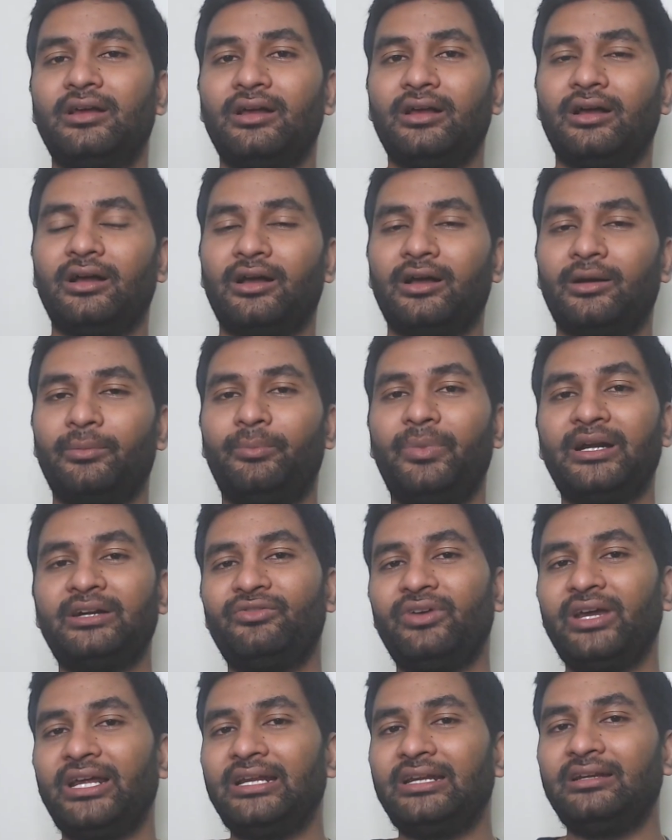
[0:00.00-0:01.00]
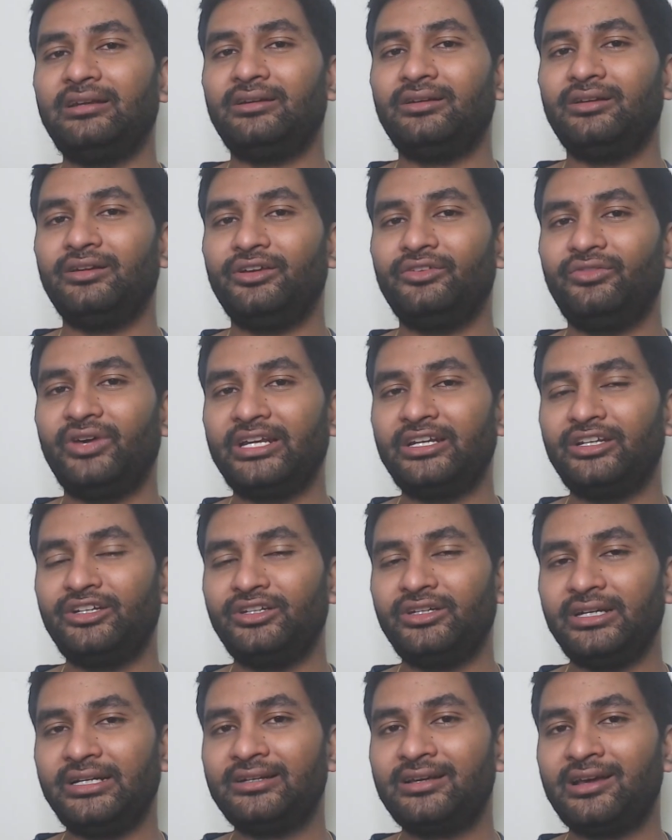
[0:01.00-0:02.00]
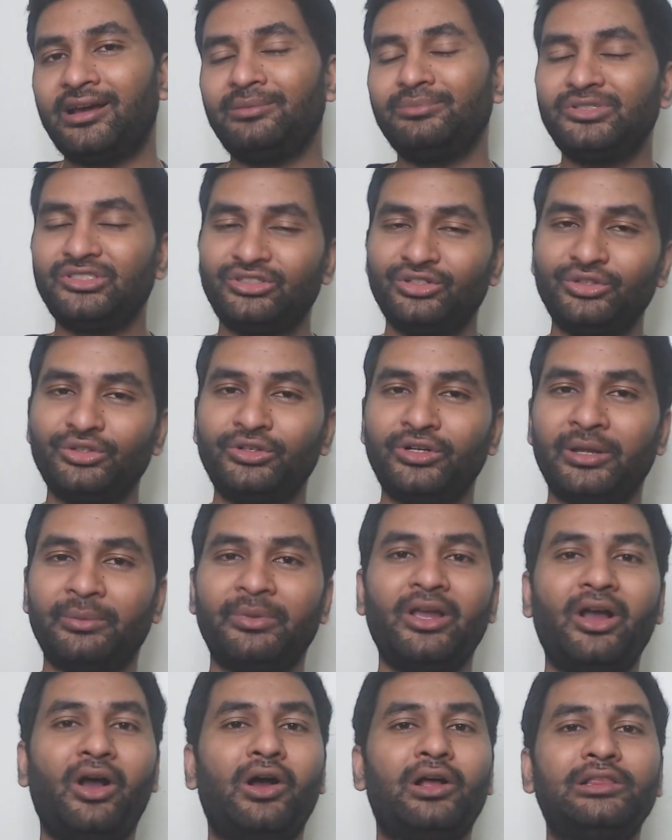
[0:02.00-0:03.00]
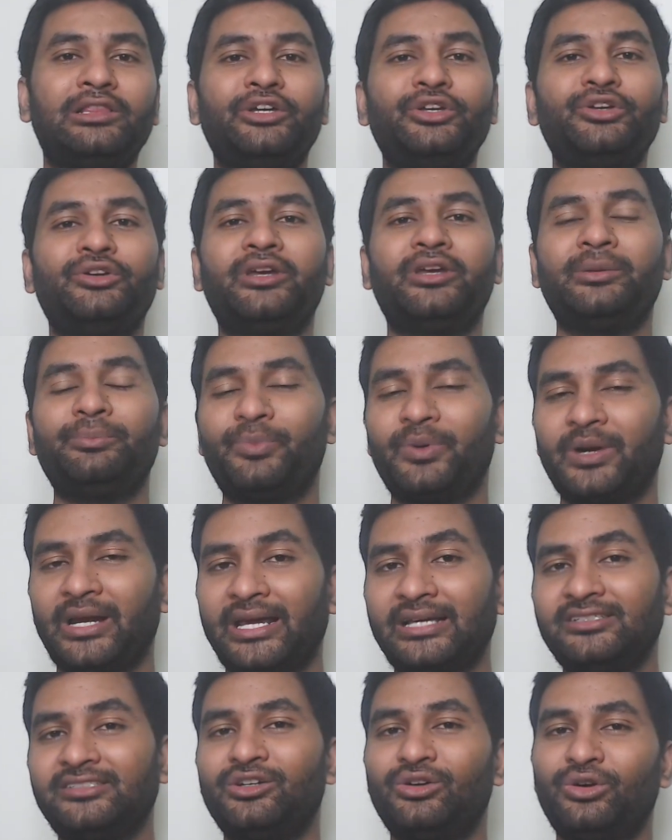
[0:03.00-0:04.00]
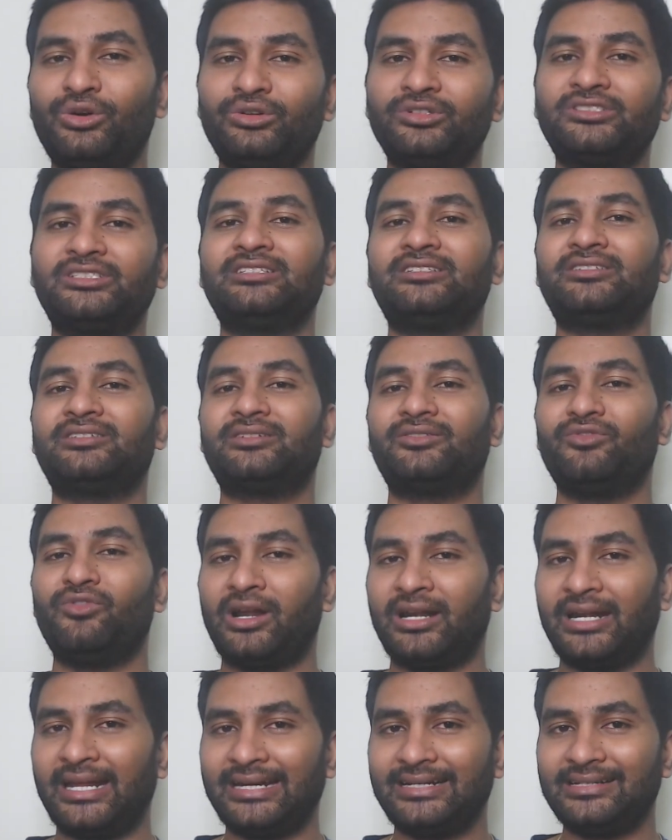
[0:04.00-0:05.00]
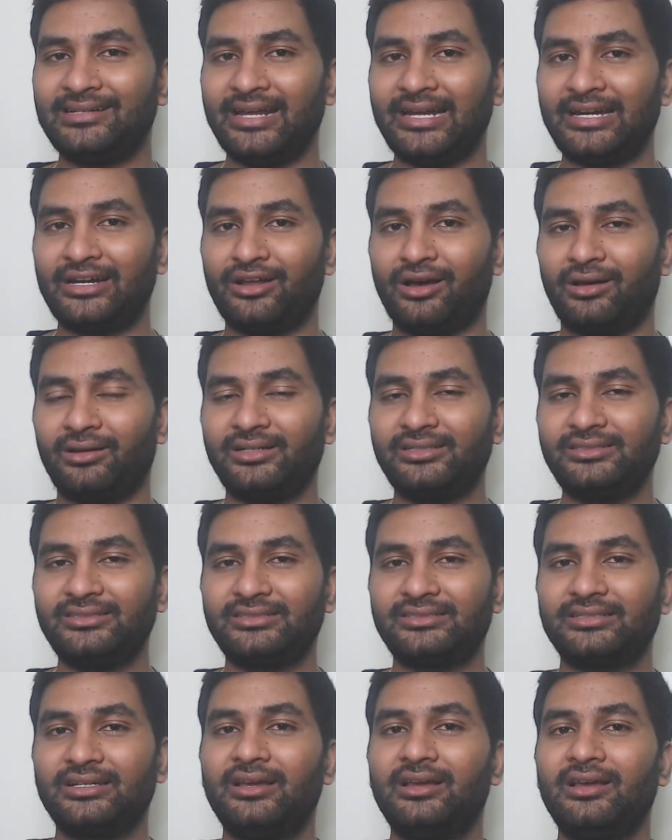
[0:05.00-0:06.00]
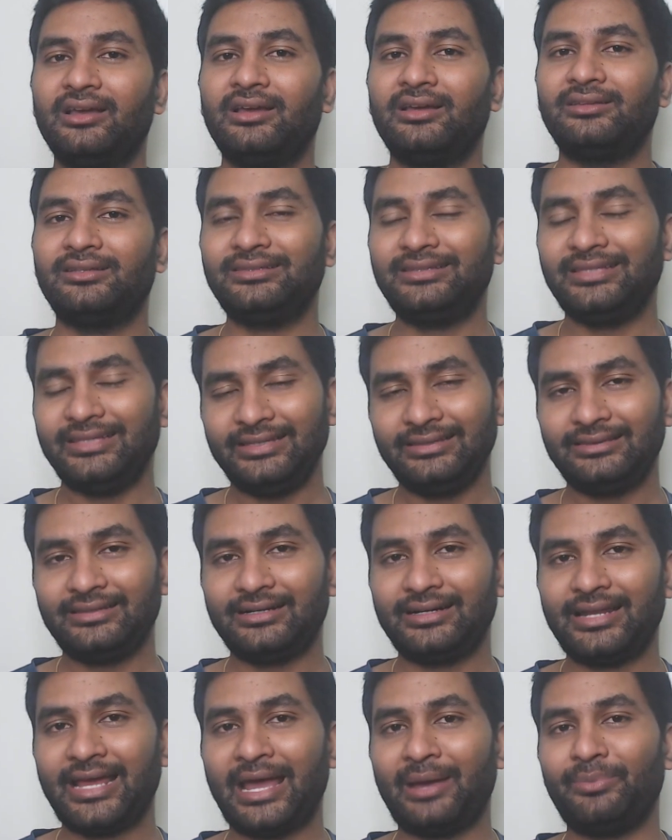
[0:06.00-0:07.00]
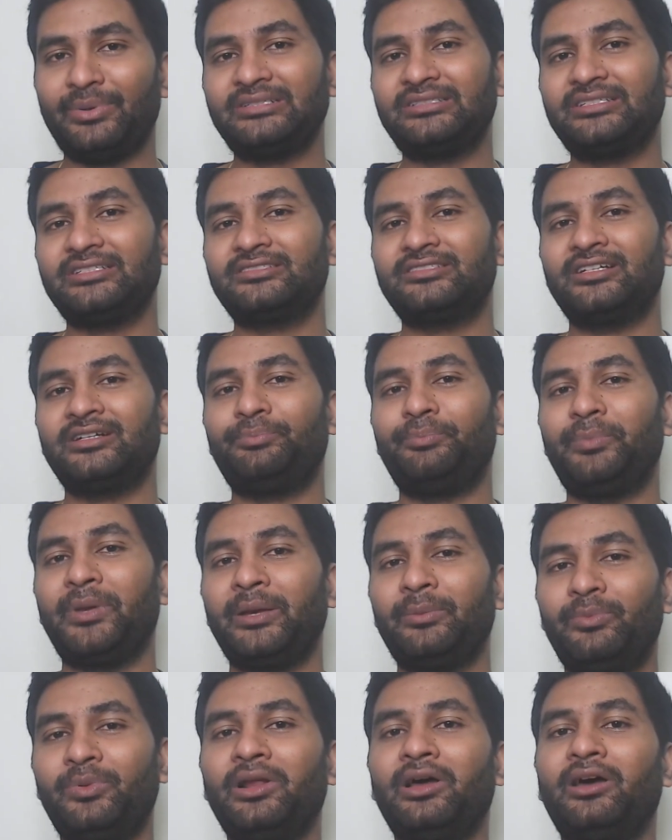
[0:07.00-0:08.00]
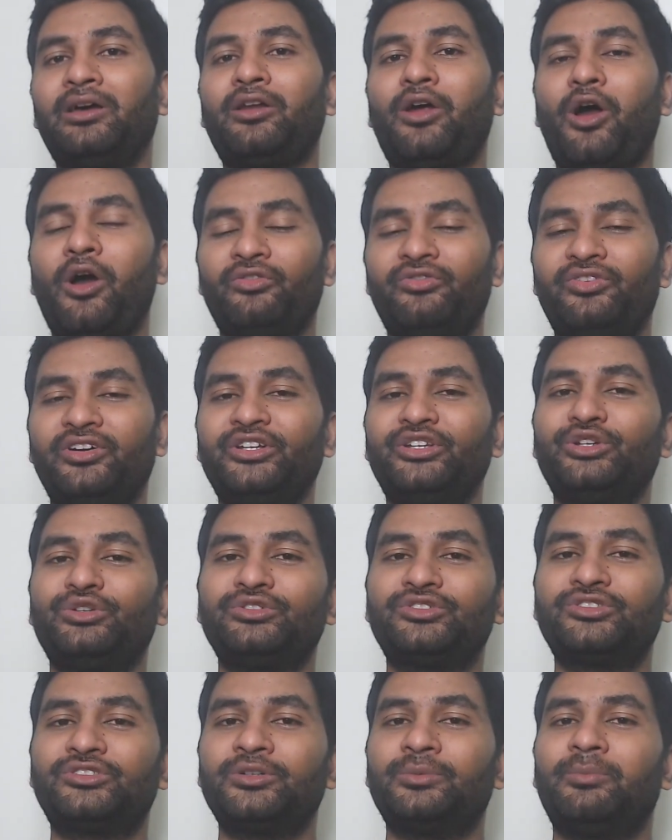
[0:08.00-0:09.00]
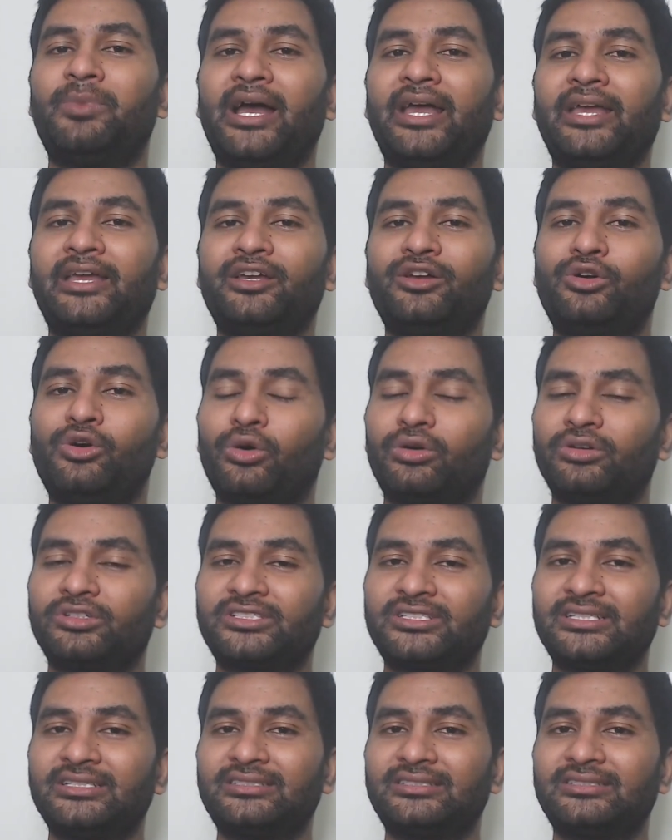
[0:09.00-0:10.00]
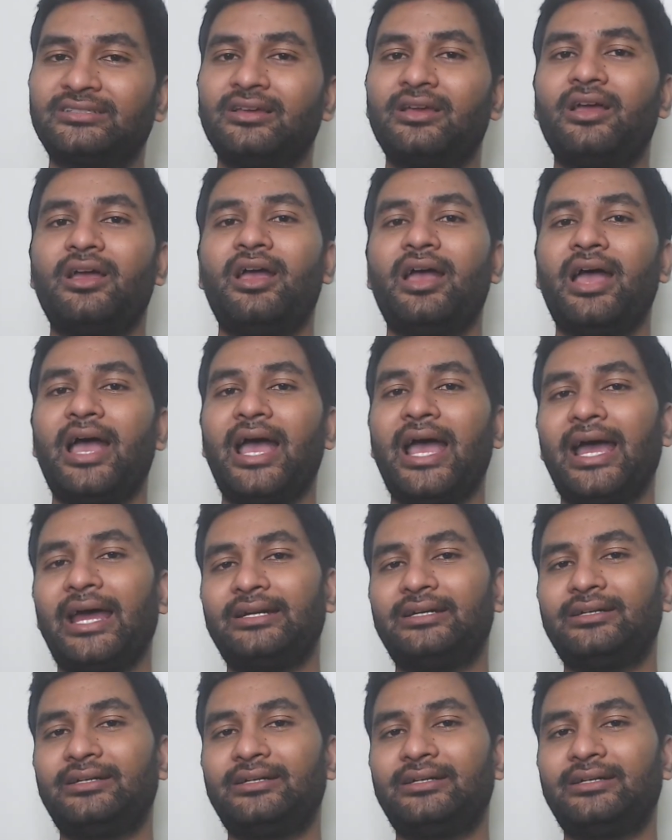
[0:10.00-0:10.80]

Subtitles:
But when it comes to Udemy, although you can price the course at $199, the thing that happens is that people are often used to buying courses at